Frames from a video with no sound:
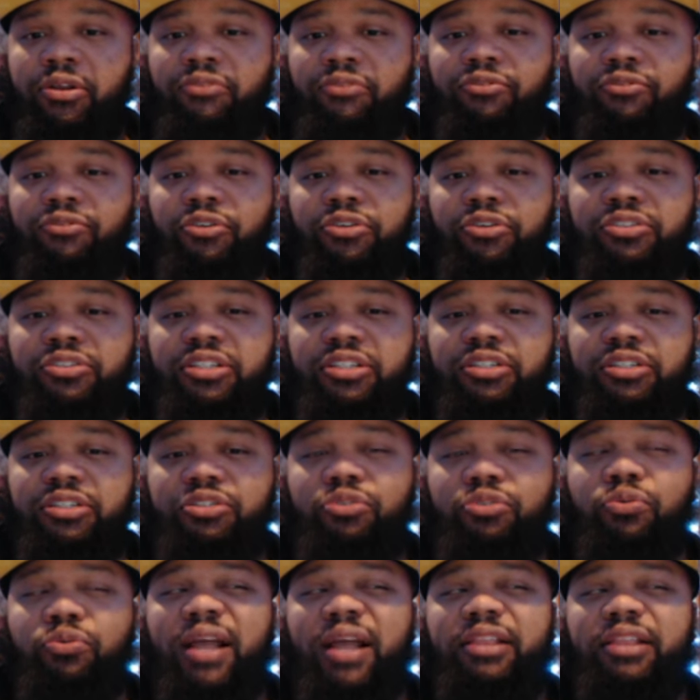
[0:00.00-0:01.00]
versus
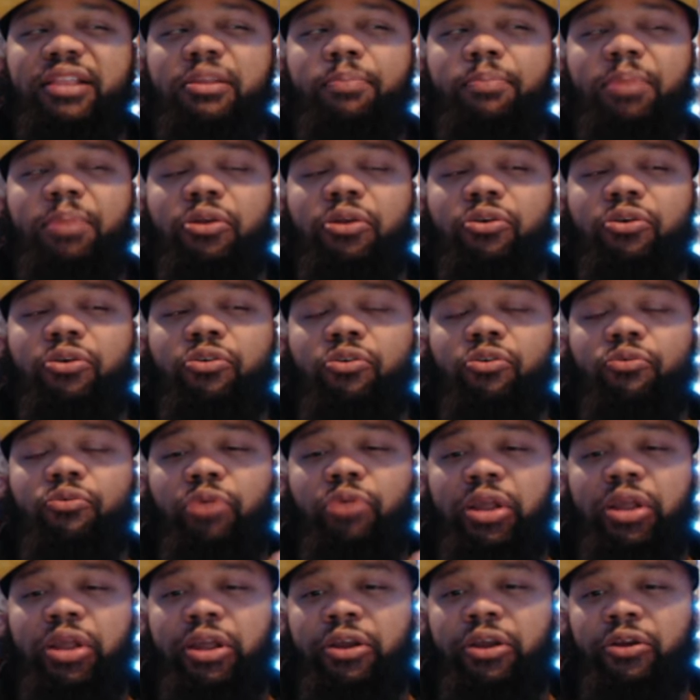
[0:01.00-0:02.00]
who had the better
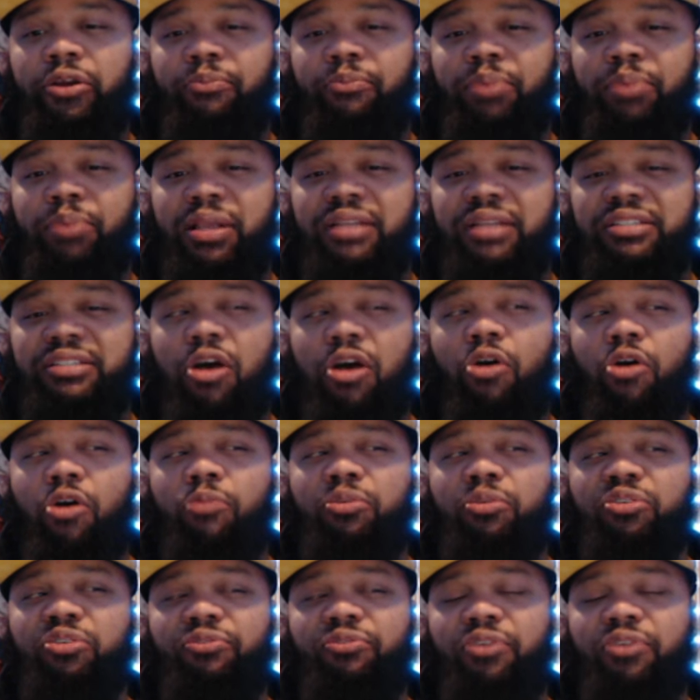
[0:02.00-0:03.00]
career, because I
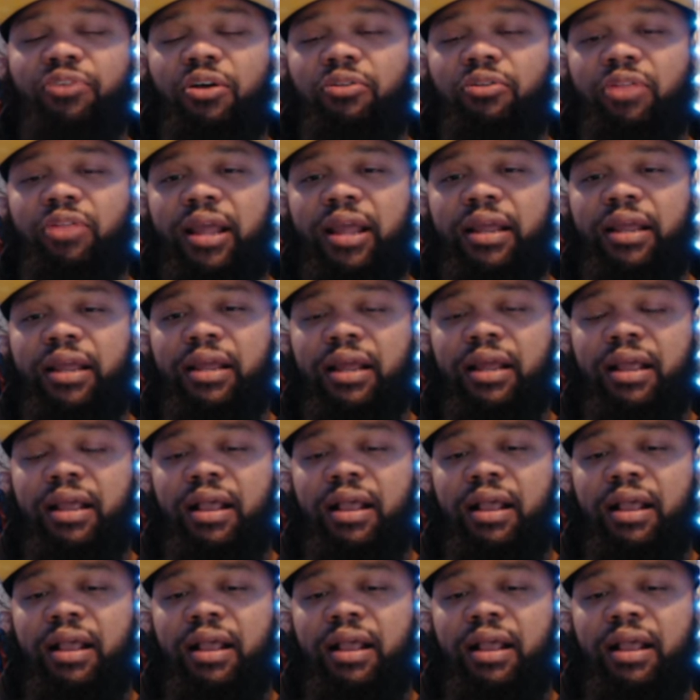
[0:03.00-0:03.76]
almost felt like